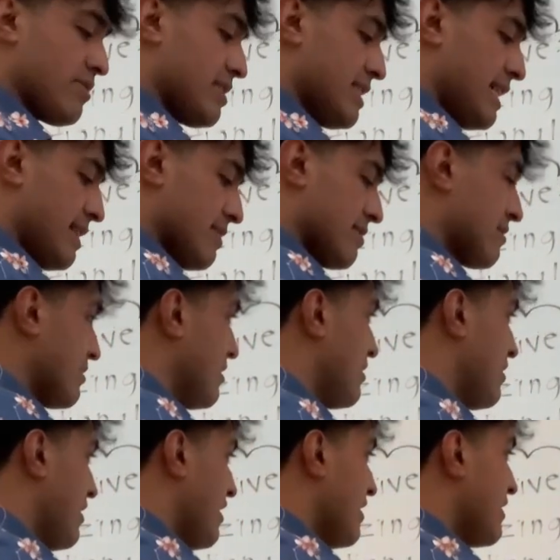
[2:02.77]
the text.
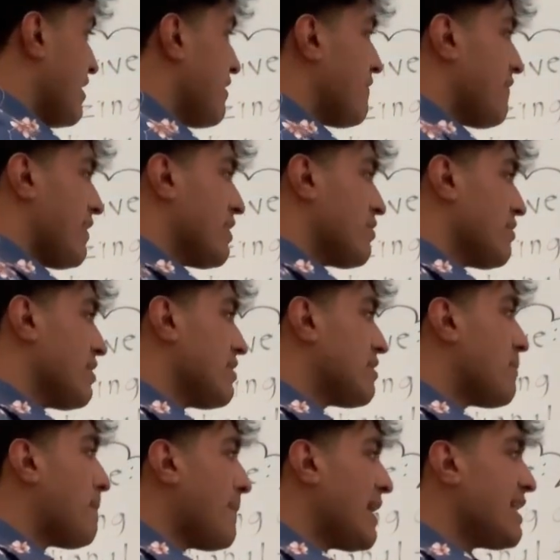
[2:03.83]
Then finally, the
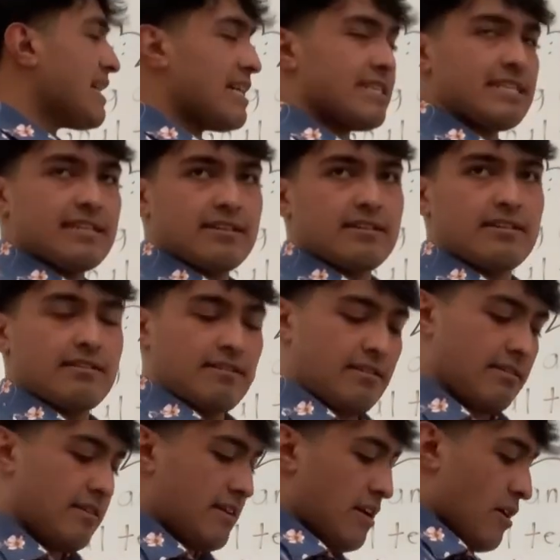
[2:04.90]
main idea.
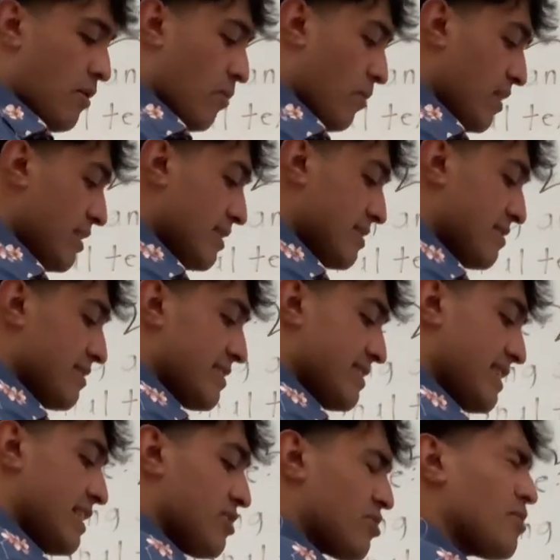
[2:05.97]
What is the
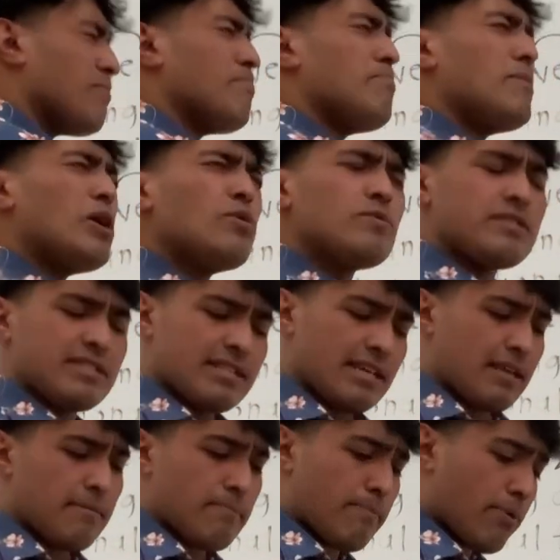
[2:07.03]
central, most
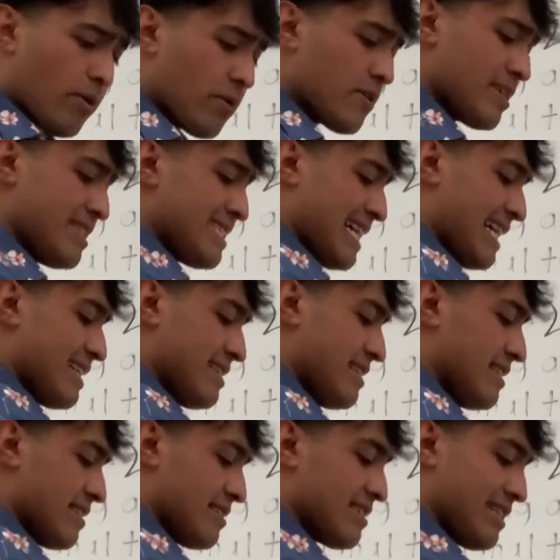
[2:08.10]
important
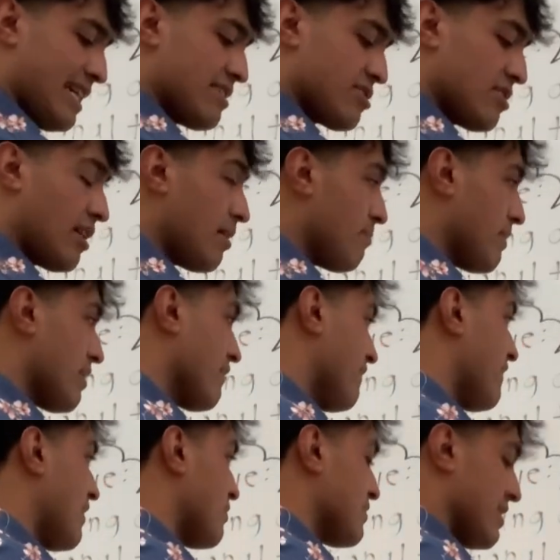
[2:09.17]
idea / topic
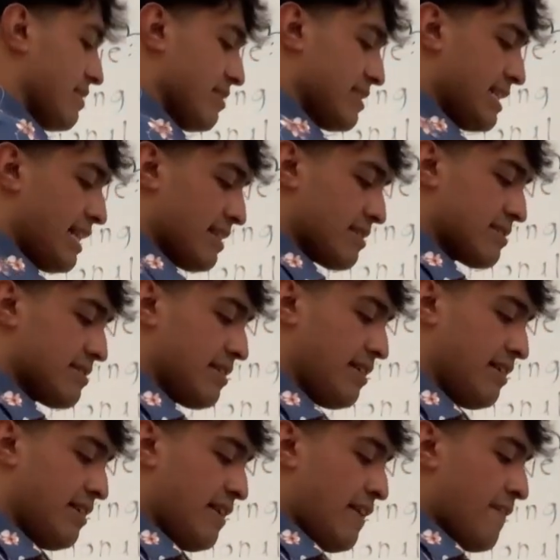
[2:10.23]
found in the text?
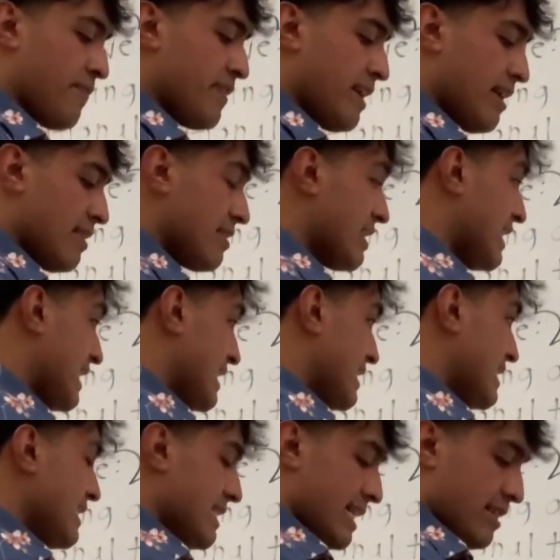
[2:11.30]
Then key
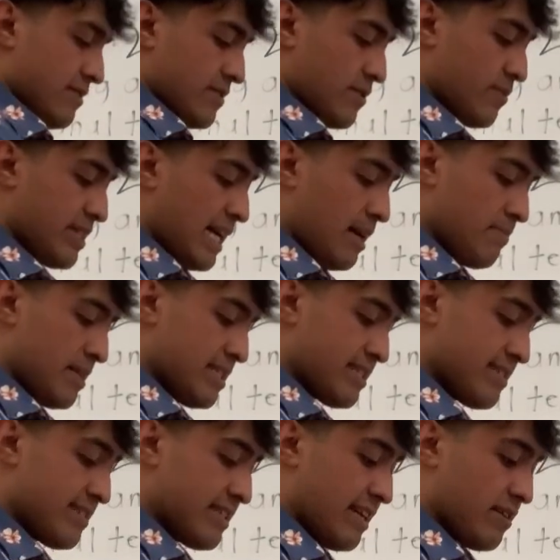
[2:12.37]
details. So what that means
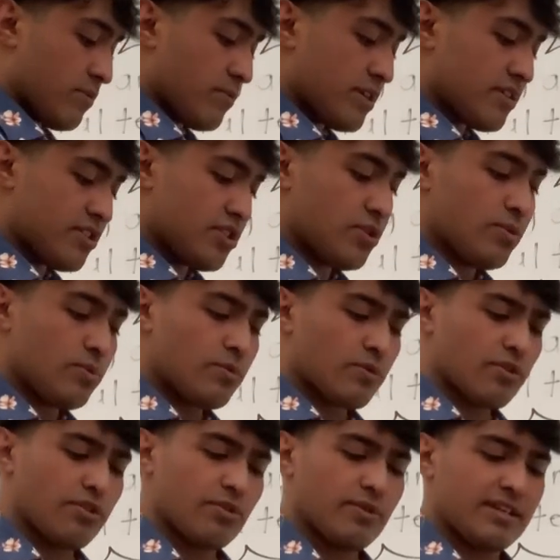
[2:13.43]
is that what are 2 or
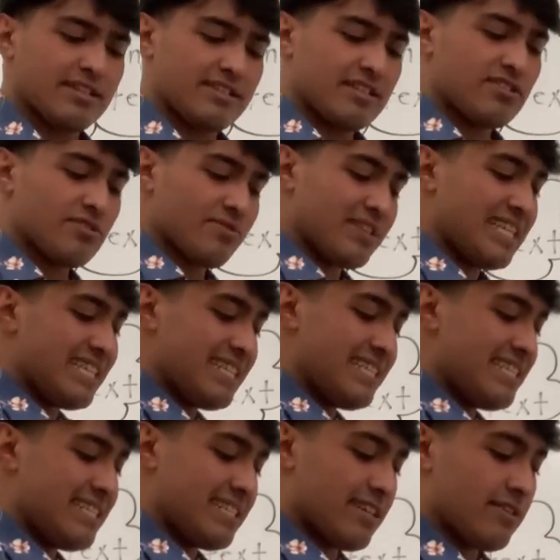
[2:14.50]
3 additional key
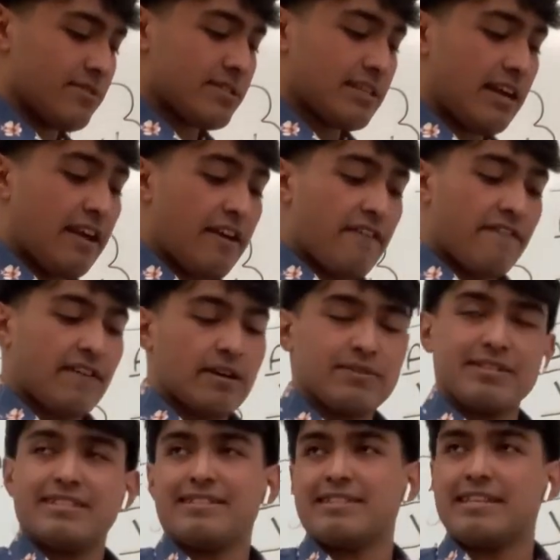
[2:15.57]
details found
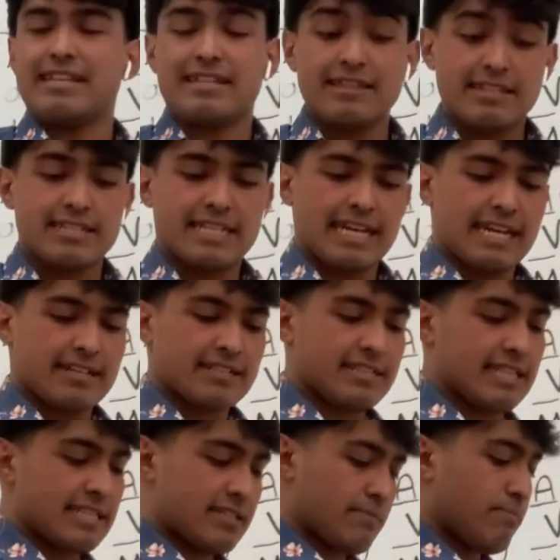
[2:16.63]
in the text
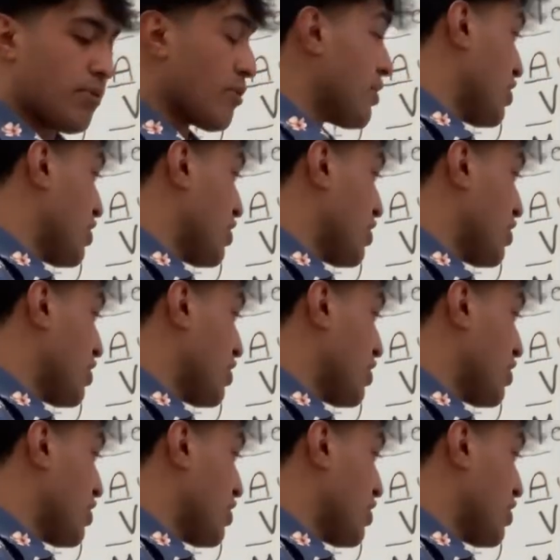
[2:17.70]
that support